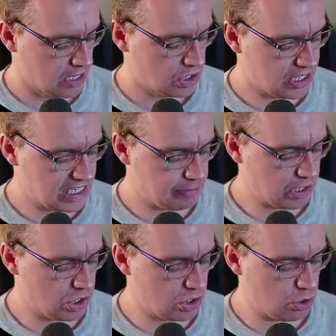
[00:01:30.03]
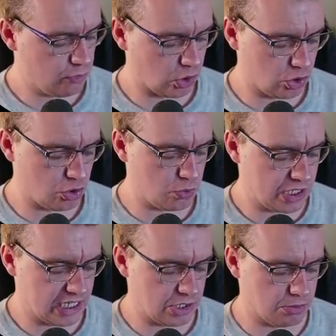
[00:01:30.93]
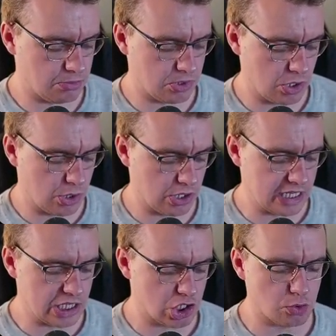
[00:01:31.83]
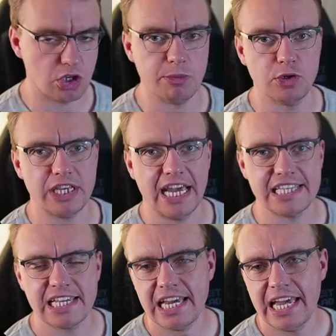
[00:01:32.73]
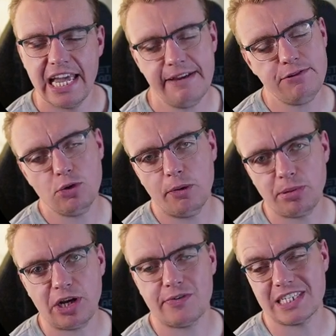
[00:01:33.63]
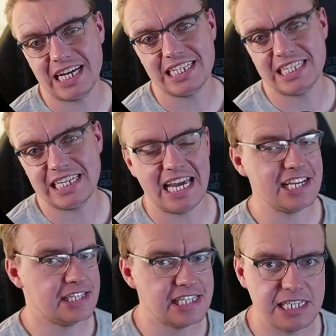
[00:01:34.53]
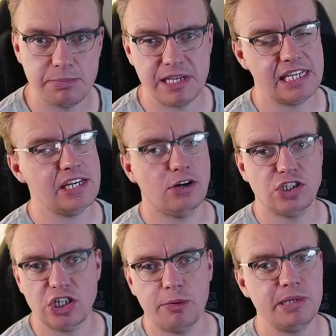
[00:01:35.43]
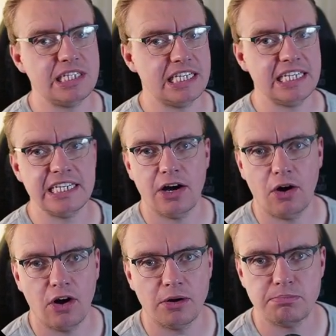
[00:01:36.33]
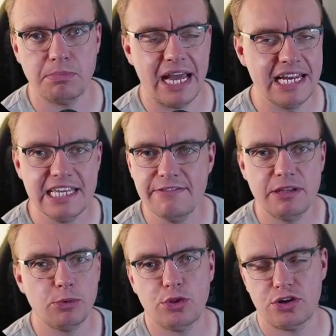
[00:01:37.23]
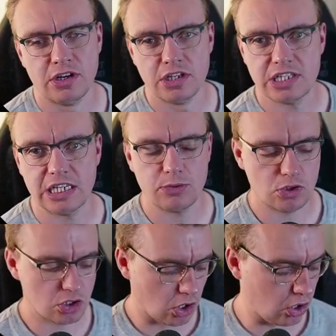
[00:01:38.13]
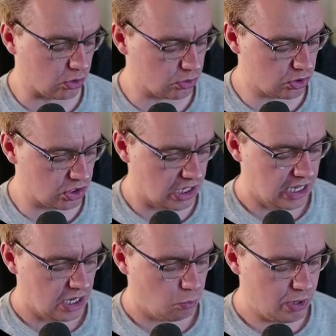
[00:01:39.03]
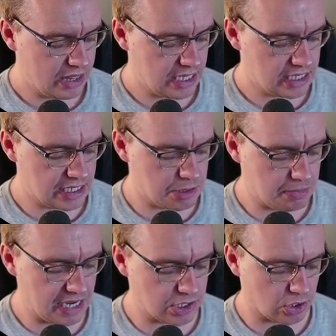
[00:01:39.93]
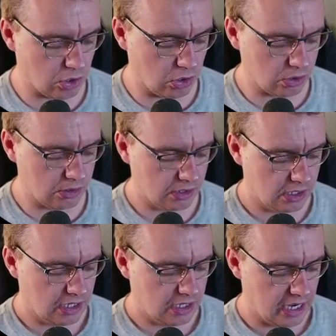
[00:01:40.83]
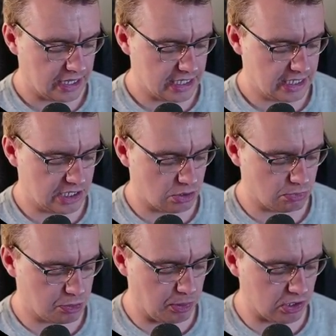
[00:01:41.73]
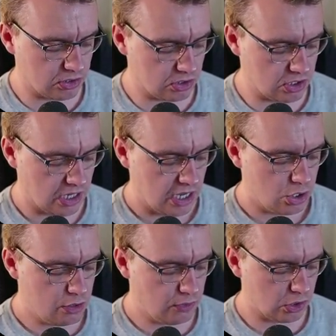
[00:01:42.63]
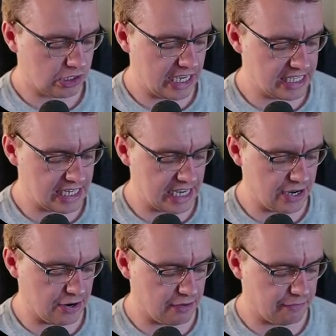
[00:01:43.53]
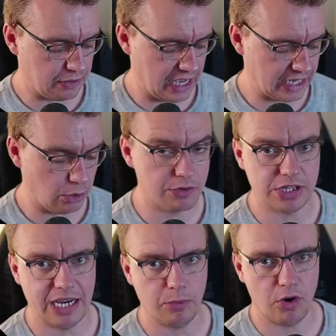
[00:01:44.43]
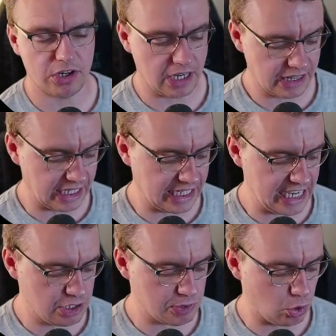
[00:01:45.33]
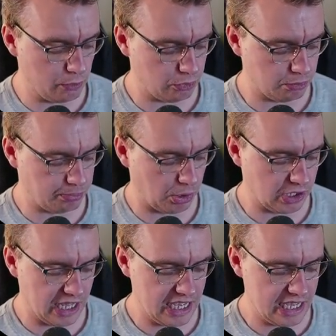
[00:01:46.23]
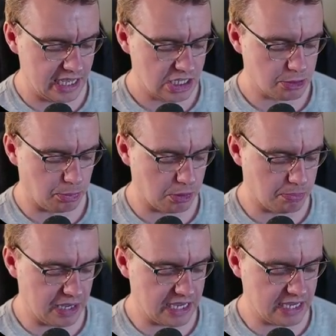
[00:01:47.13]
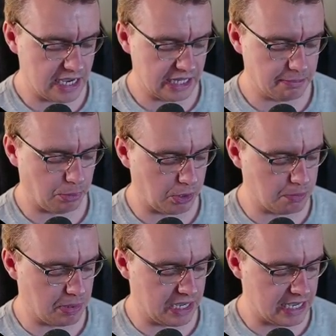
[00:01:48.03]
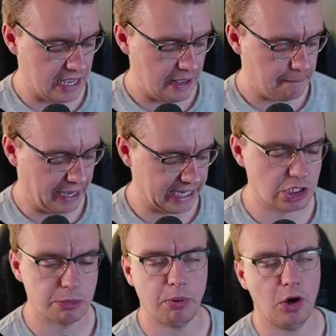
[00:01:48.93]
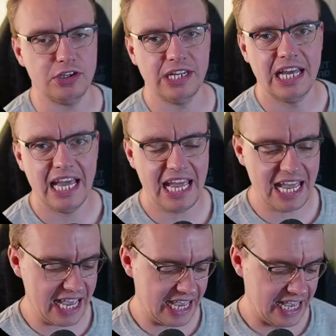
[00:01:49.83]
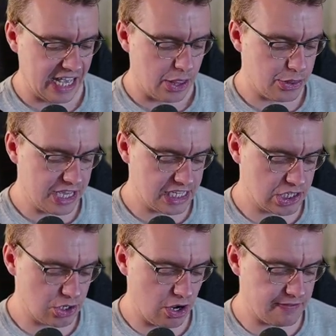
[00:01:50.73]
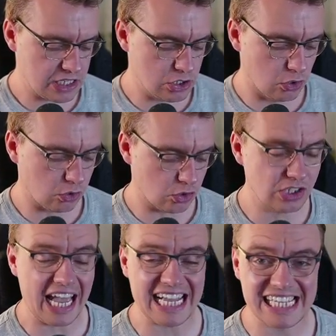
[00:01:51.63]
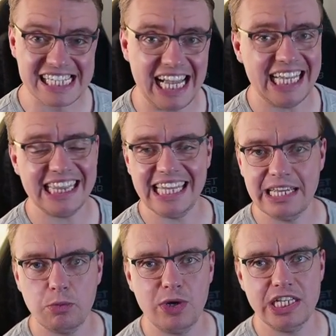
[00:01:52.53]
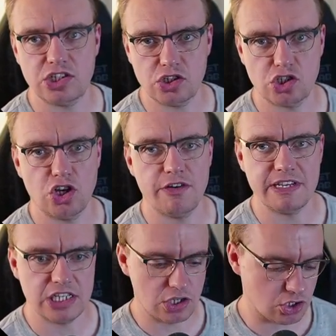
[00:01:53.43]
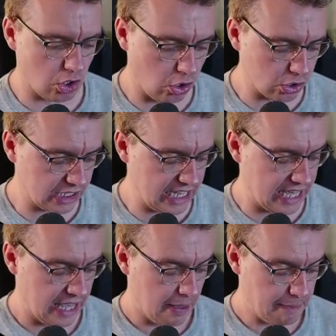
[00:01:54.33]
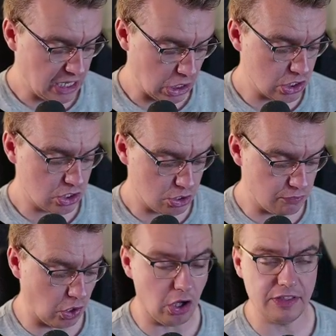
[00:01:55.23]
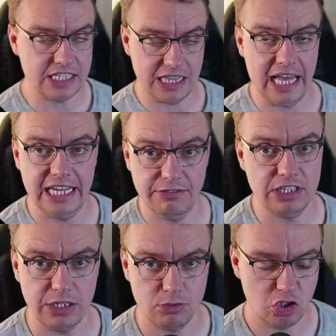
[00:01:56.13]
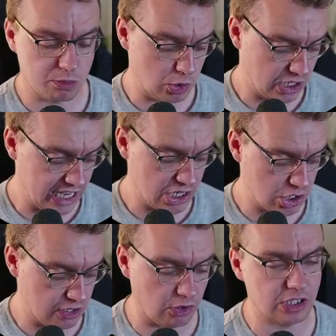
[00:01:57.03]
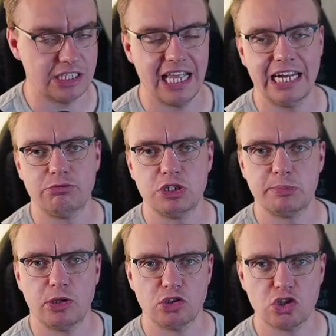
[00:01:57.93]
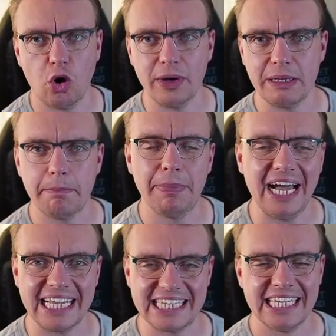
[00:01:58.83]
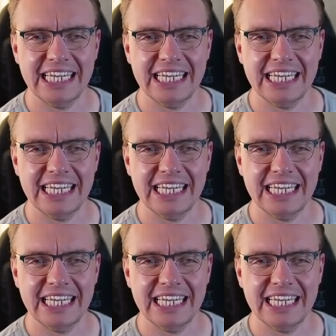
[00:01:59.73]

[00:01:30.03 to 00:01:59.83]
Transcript: So let's imagine you've got two systems that need to communicate. If you are prioritizing HTTP or gRPC or any of them other synchronous calls, when this system makes a call and this system responds, you've got data here flying over the network. And that data is going from point A to point B and then point B back to point A. This service knows exactly which service has called it because you've got this line of synchronous communication and you've got this line of response going back.